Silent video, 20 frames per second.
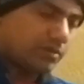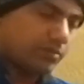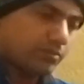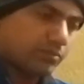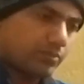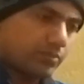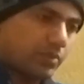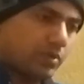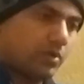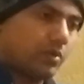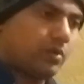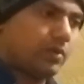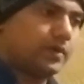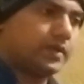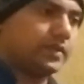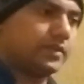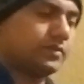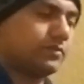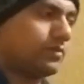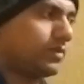
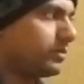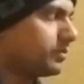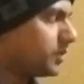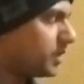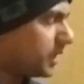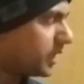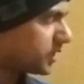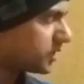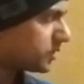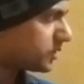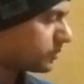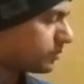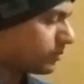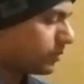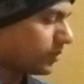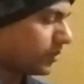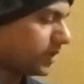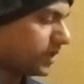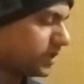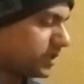employees from the
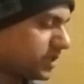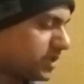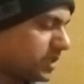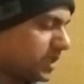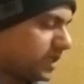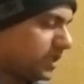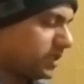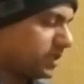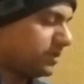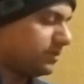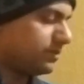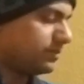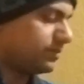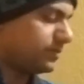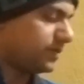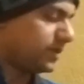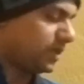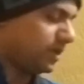exploitative